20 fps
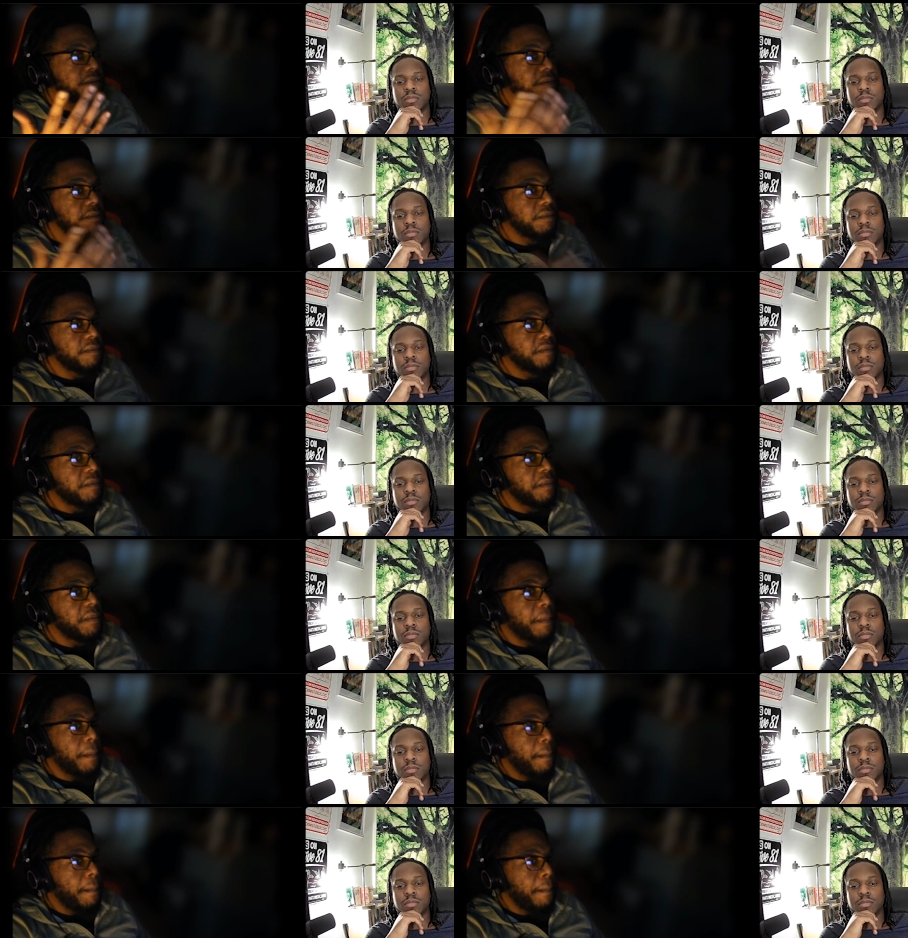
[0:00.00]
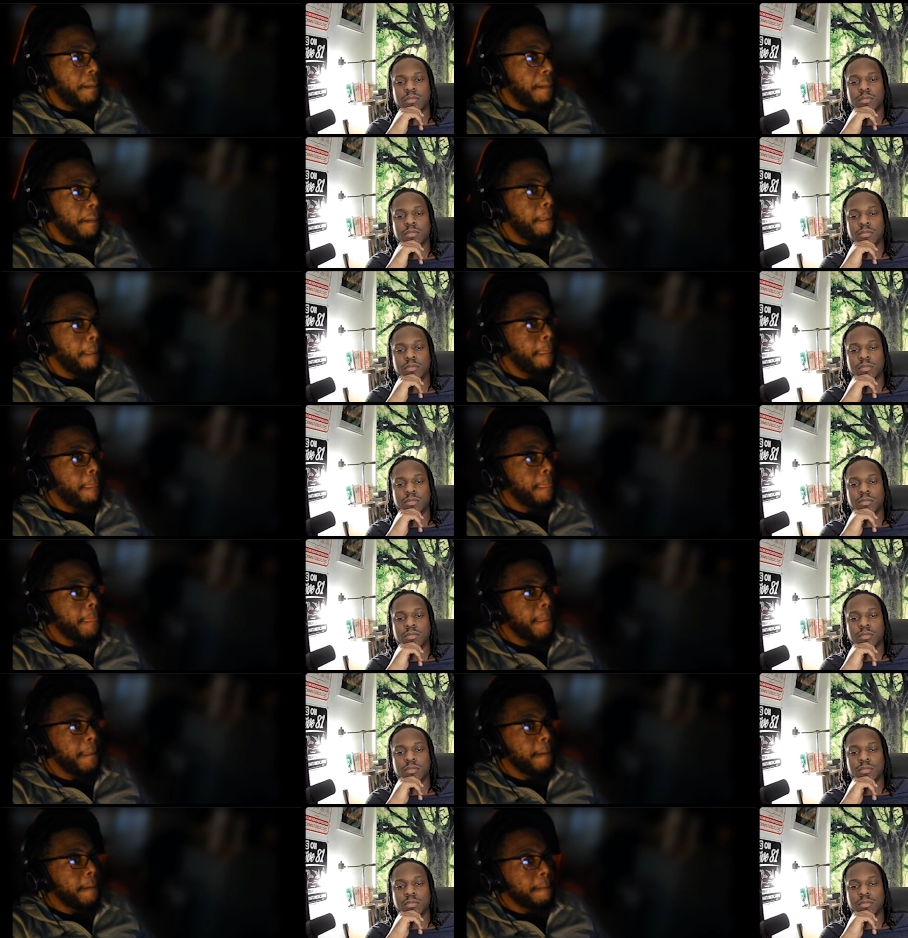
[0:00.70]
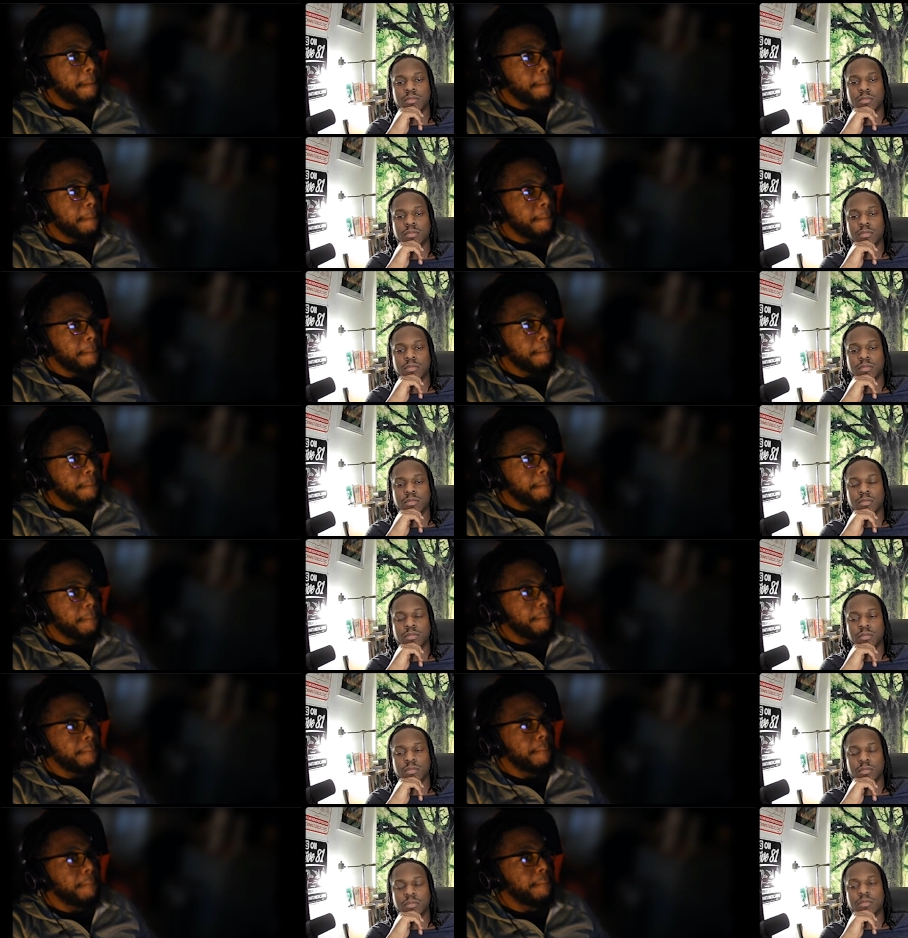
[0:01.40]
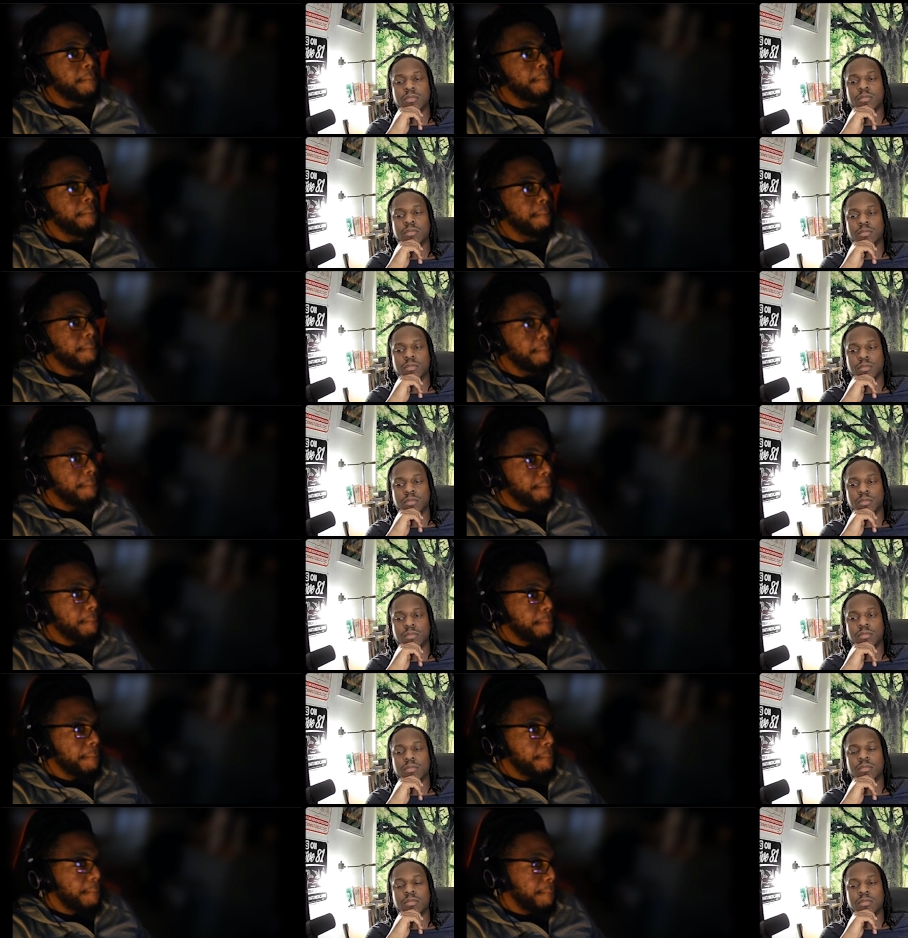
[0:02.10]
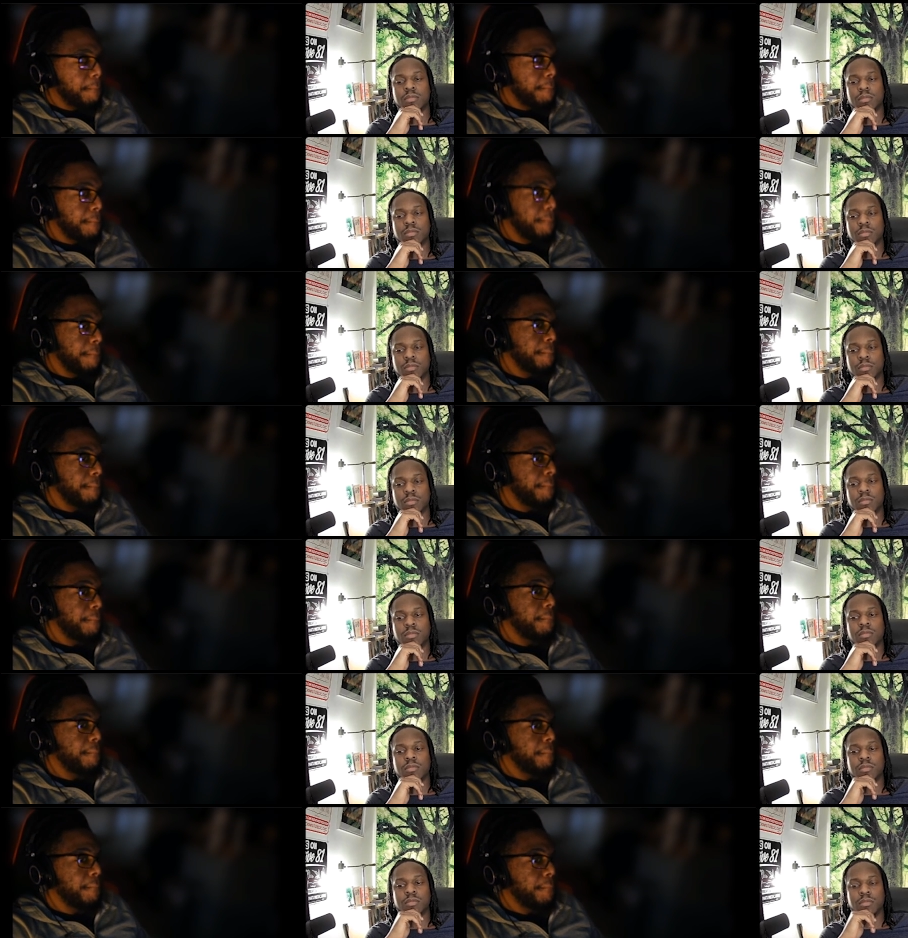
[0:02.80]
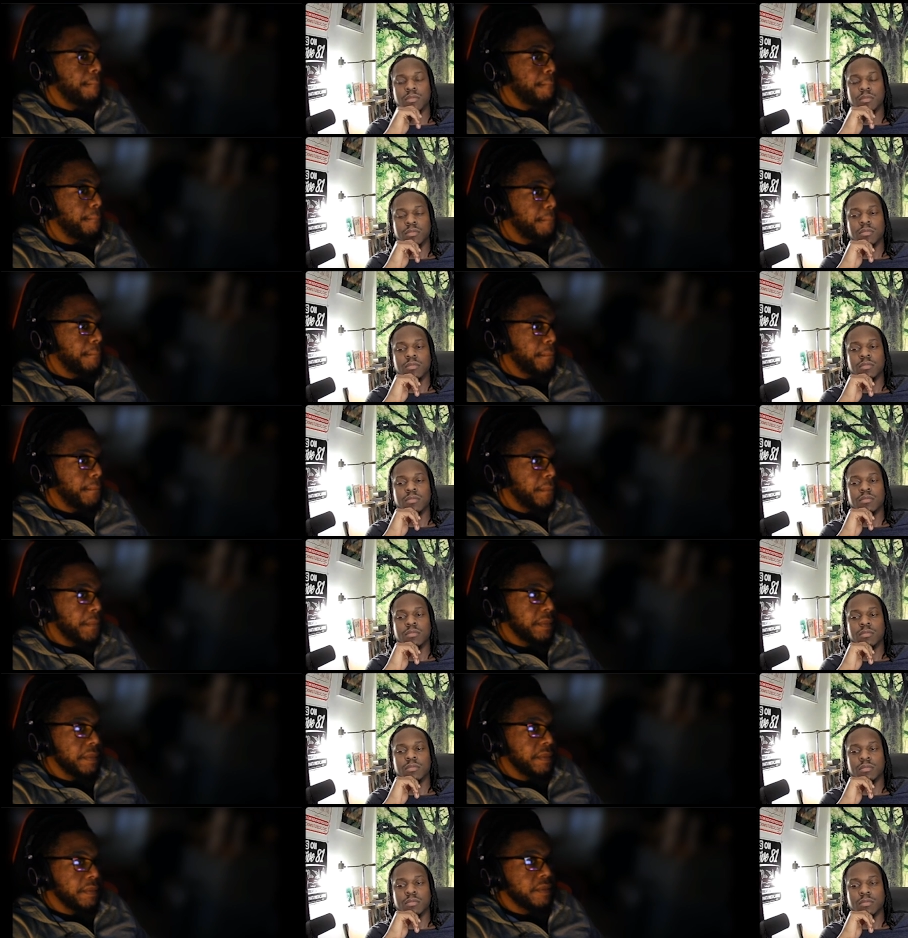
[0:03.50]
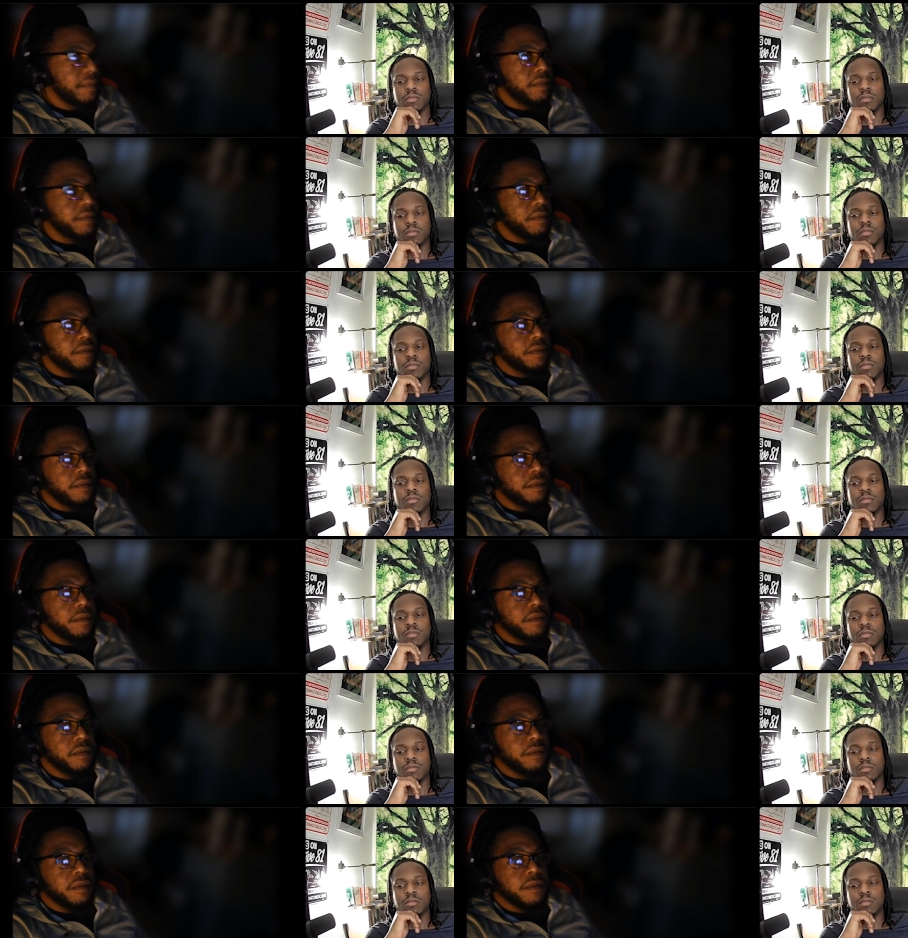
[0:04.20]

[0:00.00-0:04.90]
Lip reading: Nothing is said.